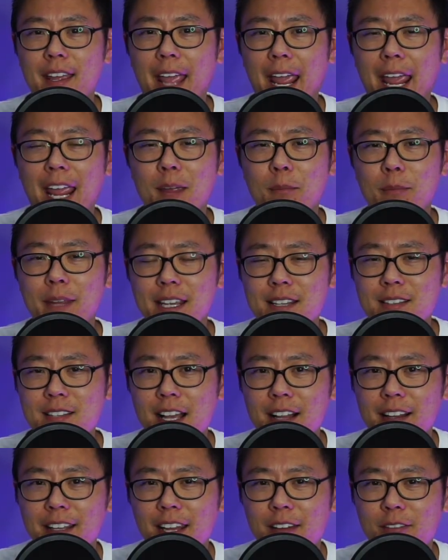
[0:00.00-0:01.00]
AMD is
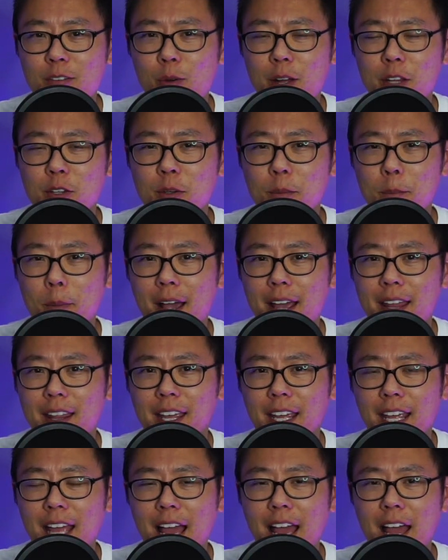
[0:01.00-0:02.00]
telling everyone to buy
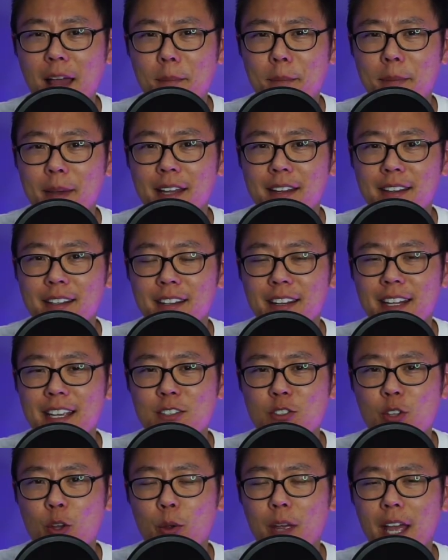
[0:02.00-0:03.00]
their card, but
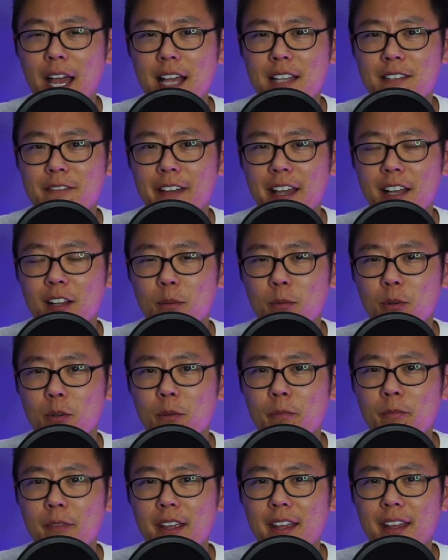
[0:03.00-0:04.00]
there's no cards
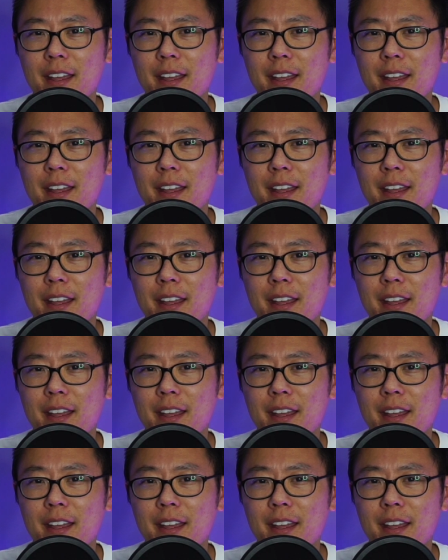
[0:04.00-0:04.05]
available.